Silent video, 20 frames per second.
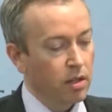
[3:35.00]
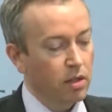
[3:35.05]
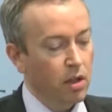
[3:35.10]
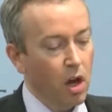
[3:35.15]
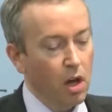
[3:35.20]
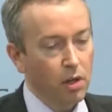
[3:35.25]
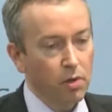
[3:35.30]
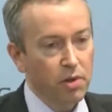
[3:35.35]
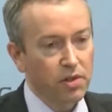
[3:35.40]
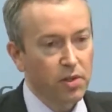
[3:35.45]

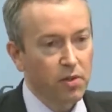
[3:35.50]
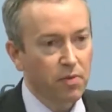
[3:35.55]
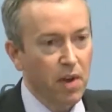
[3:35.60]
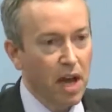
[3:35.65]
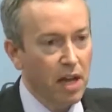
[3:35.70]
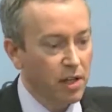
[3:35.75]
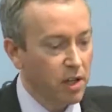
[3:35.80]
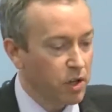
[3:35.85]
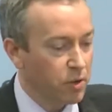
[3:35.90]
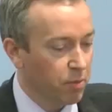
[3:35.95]
Ghana is a
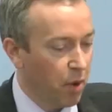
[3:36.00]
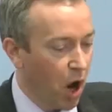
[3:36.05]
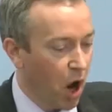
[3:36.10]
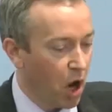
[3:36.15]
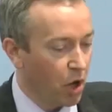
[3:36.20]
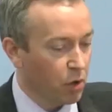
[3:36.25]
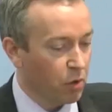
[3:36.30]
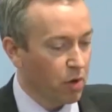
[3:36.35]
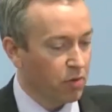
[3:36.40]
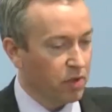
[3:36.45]
valued
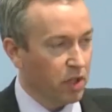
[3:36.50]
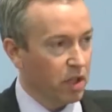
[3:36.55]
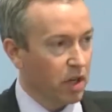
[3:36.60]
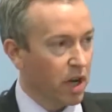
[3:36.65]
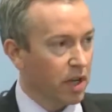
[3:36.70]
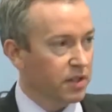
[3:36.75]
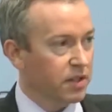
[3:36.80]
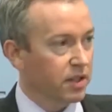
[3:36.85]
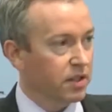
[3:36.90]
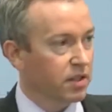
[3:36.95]
partner of the
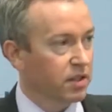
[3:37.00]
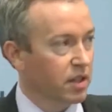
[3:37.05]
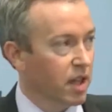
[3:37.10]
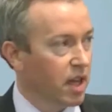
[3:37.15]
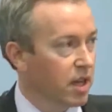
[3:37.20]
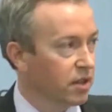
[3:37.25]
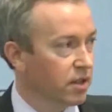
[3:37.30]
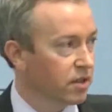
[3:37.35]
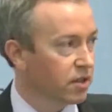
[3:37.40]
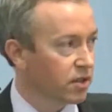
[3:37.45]
United
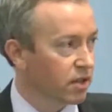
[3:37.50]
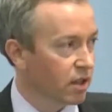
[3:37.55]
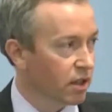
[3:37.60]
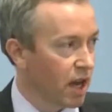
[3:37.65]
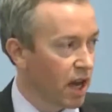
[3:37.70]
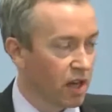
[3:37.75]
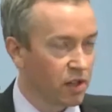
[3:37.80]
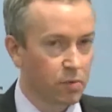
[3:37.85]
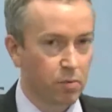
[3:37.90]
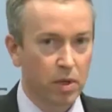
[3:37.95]
States and
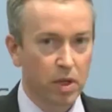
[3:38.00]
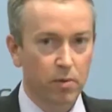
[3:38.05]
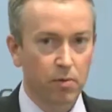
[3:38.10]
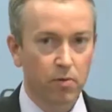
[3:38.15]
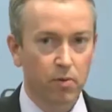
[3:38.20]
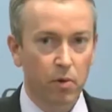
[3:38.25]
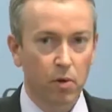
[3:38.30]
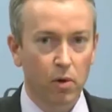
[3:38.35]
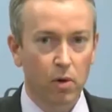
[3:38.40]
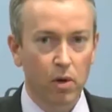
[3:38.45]
has been
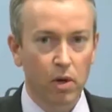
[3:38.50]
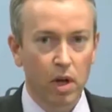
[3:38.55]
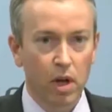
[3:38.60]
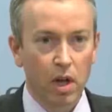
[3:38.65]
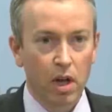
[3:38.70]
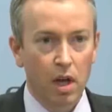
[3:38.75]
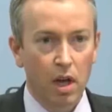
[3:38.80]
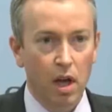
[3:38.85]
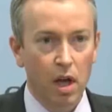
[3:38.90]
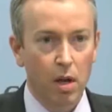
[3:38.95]
for
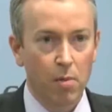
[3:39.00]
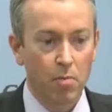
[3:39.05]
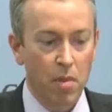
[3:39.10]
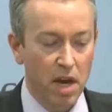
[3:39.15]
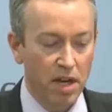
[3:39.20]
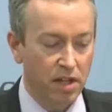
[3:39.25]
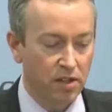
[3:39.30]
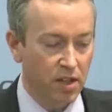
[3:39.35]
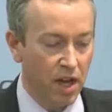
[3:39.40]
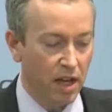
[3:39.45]

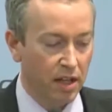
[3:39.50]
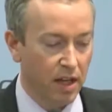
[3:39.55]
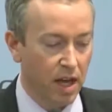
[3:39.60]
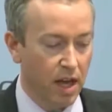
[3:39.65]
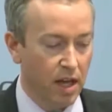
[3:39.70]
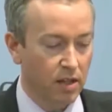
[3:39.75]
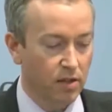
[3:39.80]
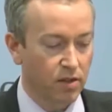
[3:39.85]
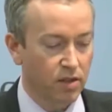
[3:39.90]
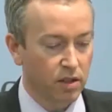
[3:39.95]
many
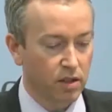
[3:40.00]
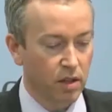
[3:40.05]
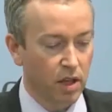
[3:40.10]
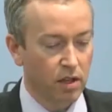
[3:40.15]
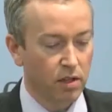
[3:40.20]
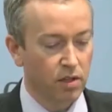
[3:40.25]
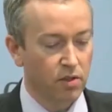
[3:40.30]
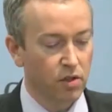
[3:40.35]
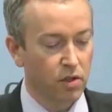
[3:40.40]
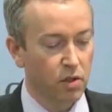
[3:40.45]
decades,
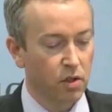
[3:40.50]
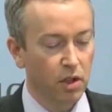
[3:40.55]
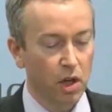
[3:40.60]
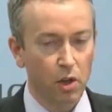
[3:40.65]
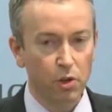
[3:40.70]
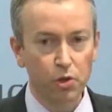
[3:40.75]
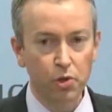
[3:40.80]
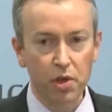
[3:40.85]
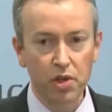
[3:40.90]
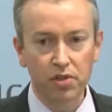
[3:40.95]
and the two
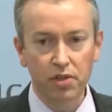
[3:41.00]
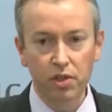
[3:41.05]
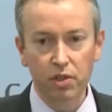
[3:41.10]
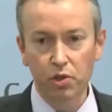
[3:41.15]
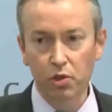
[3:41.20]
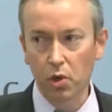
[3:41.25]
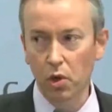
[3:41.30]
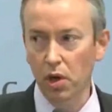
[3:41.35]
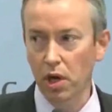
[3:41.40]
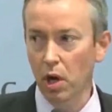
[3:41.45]
countries
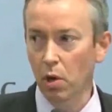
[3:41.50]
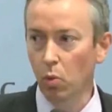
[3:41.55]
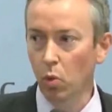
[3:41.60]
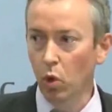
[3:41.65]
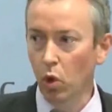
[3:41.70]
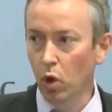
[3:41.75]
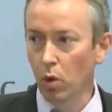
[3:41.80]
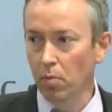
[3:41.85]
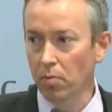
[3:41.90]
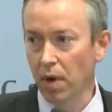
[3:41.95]
enjoy a
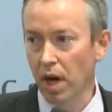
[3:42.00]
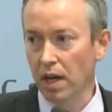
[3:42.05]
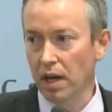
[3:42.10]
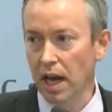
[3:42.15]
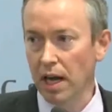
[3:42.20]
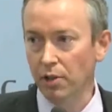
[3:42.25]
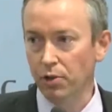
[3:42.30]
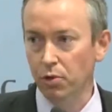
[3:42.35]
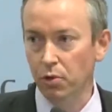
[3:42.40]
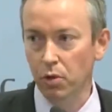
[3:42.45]
warm
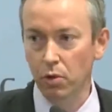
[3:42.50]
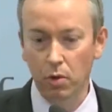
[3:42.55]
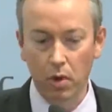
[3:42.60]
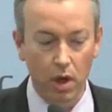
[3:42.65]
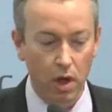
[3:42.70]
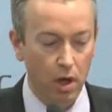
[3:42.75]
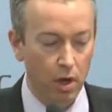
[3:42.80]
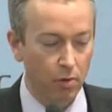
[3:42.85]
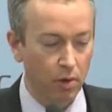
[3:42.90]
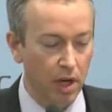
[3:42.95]

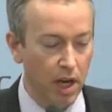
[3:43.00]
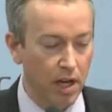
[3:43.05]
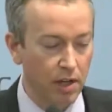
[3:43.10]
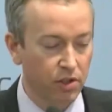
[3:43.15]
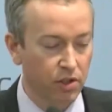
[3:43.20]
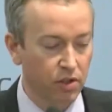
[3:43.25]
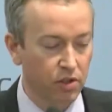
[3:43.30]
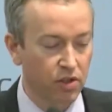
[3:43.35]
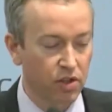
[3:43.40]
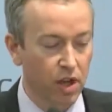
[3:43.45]
bilateral
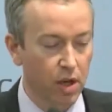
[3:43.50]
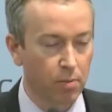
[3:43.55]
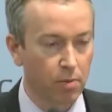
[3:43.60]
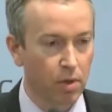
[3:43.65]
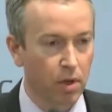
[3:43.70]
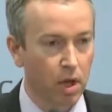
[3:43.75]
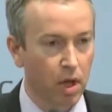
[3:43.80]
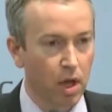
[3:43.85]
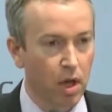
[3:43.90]
relationship.